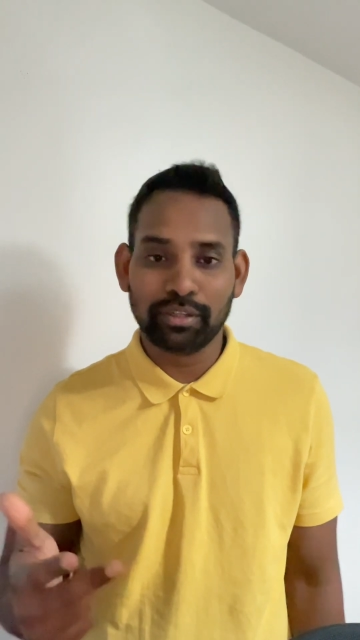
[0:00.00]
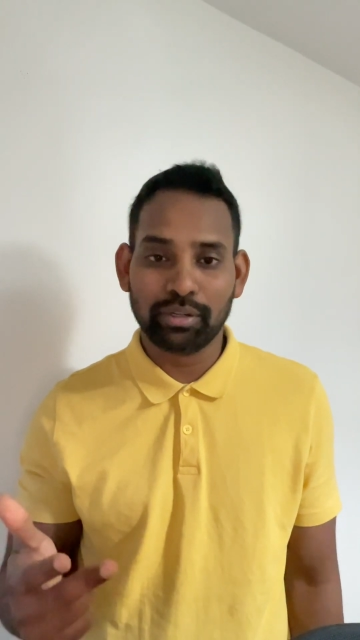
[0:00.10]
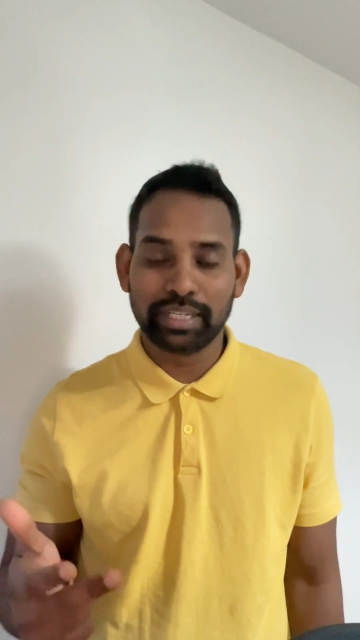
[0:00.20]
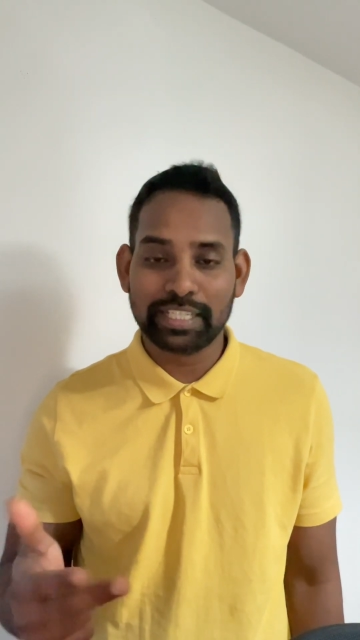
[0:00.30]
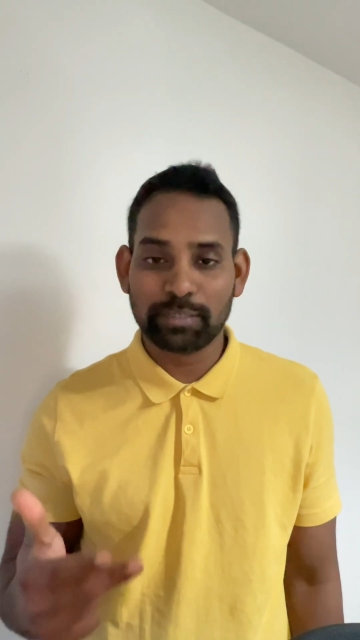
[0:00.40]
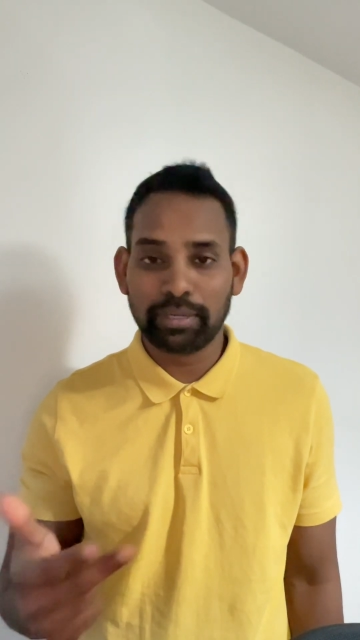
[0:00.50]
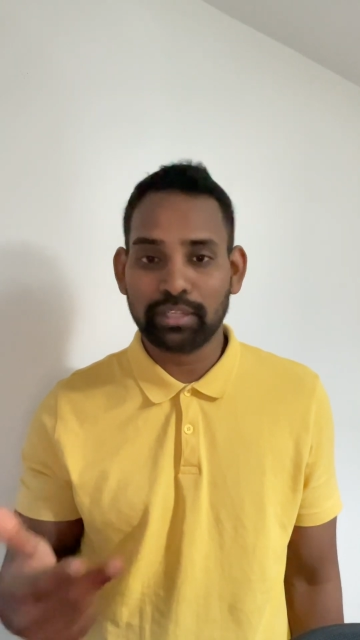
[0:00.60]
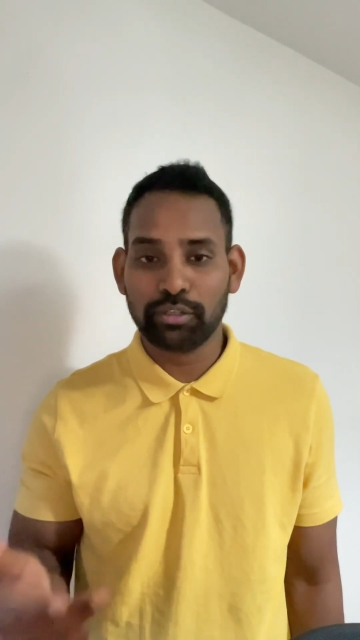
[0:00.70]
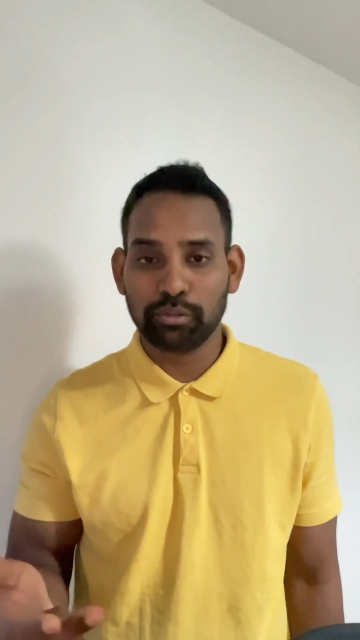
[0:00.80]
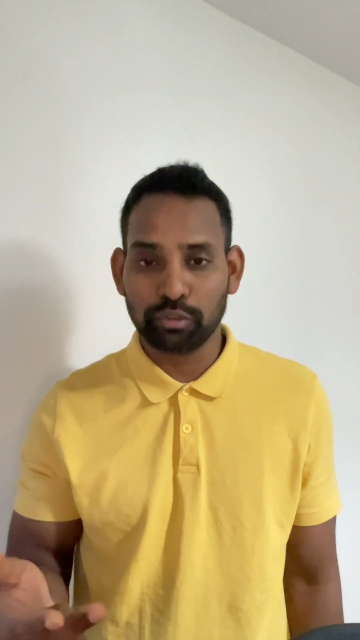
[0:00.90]
not
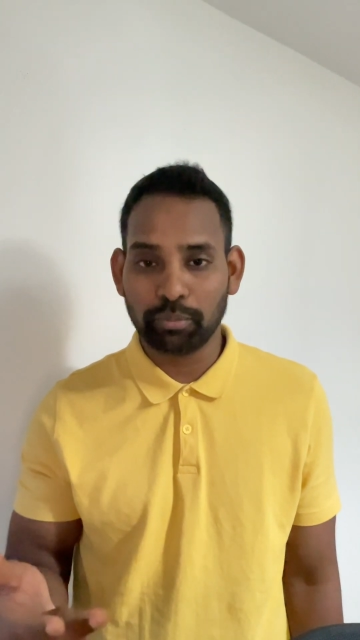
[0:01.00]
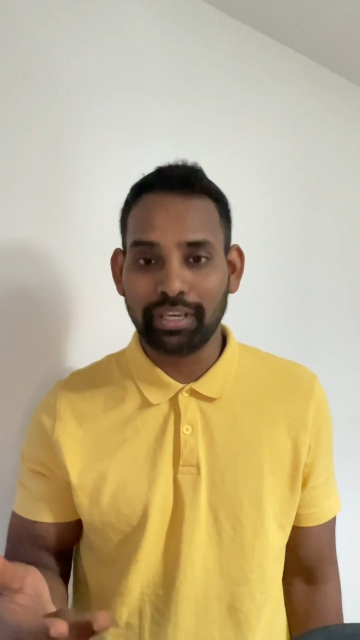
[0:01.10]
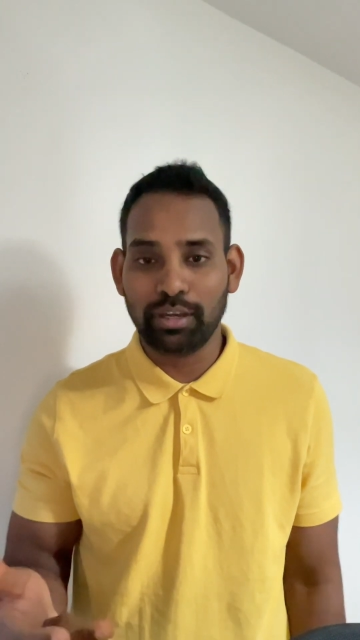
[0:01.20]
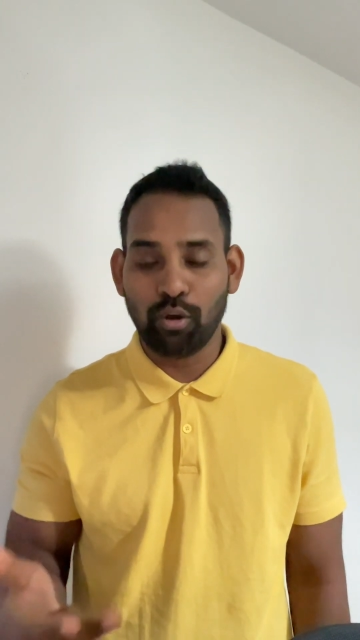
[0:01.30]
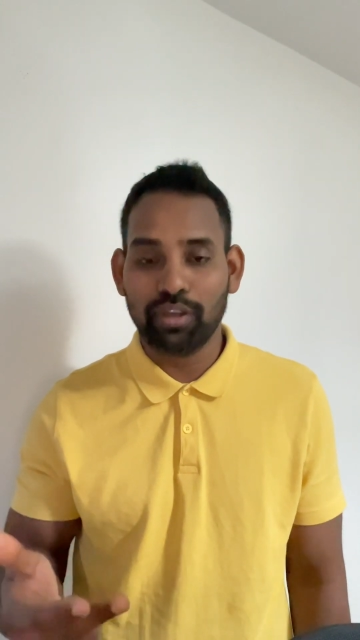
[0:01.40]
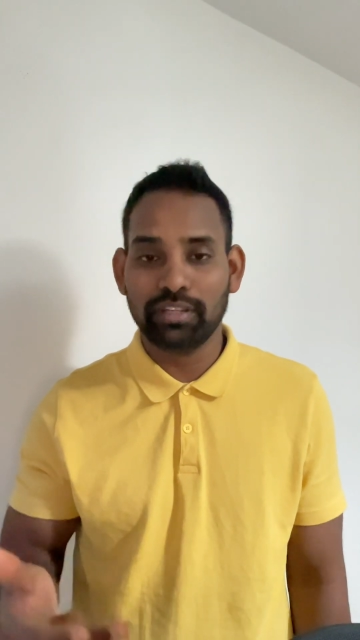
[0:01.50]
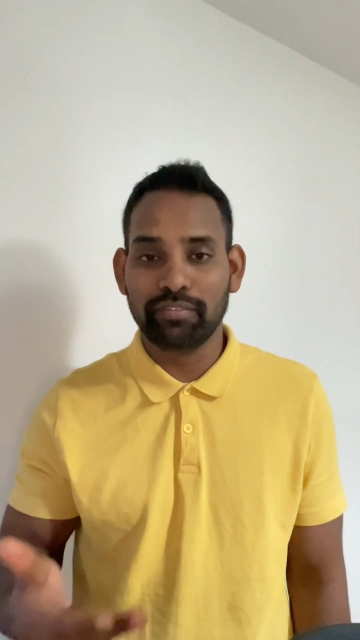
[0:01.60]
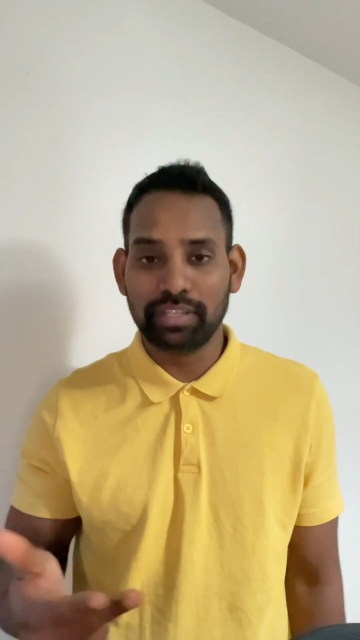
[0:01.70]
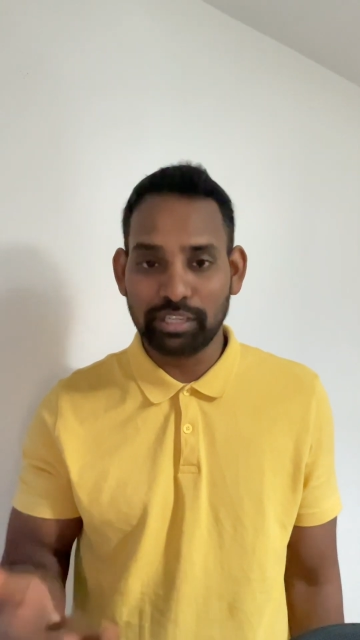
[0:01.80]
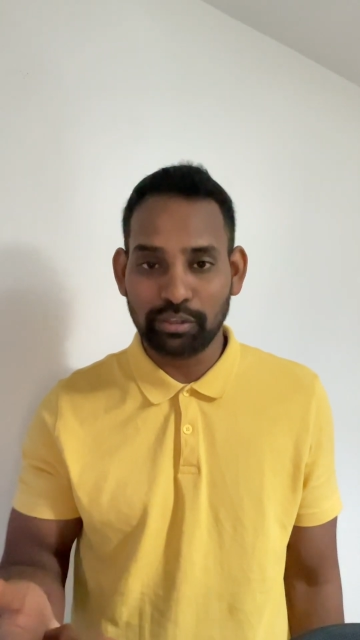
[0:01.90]
expect you to be on the
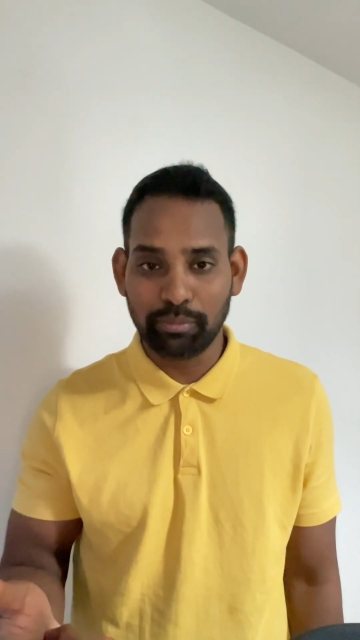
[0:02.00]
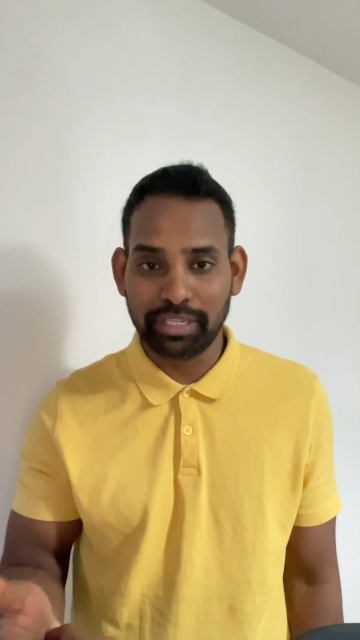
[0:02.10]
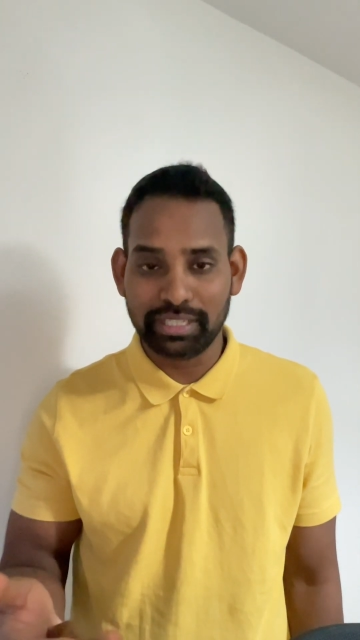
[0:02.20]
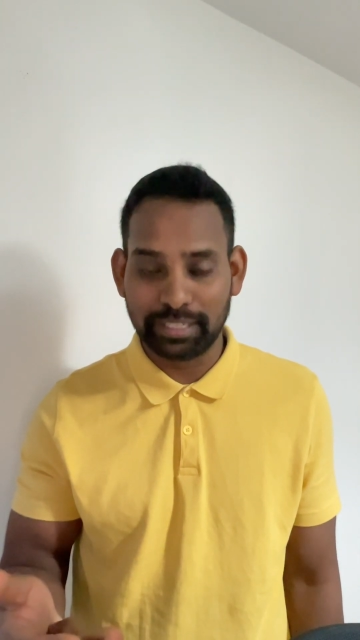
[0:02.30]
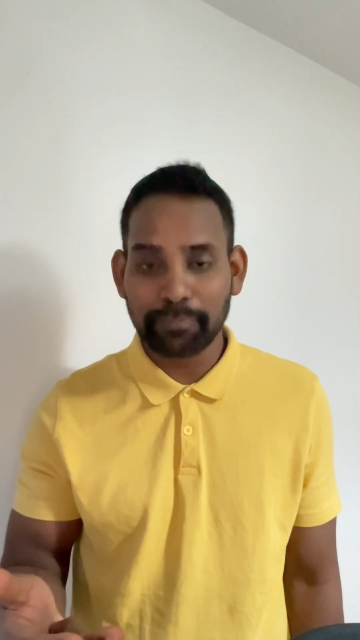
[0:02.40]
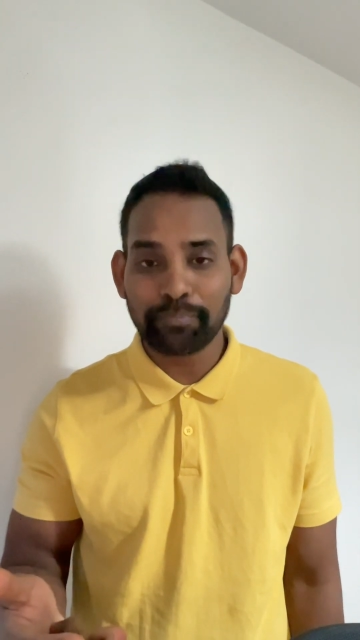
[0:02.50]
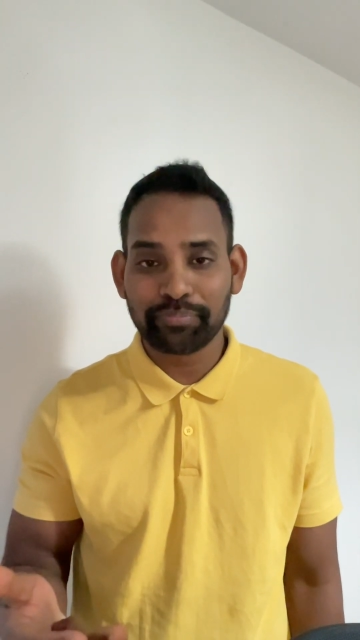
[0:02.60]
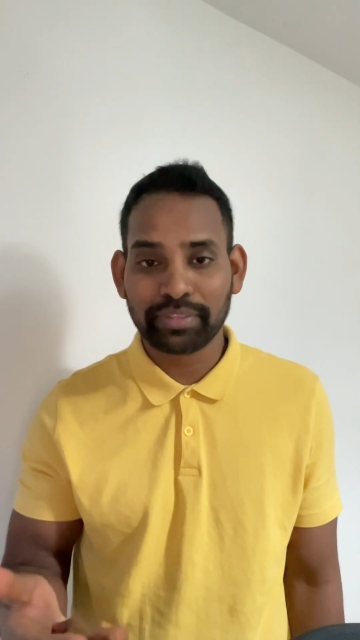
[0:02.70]
video meeting,